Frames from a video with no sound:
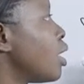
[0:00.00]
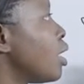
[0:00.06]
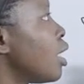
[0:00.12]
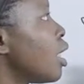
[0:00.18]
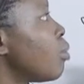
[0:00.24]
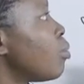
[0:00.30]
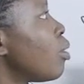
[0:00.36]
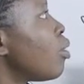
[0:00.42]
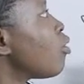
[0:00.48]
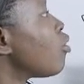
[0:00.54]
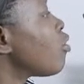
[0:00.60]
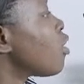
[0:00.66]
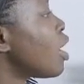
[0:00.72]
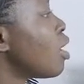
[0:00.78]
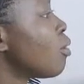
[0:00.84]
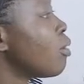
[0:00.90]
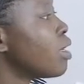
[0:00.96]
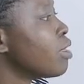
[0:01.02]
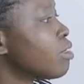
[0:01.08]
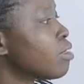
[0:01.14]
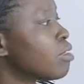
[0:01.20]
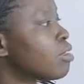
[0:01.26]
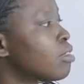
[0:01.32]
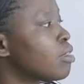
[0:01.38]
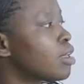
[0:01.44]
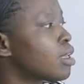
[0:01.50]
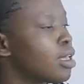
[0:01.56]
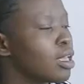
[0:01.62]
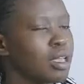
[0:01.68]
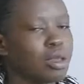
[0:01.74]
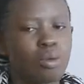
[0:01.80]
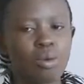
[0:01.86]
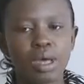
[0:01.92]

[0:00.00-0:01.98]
Number of hours in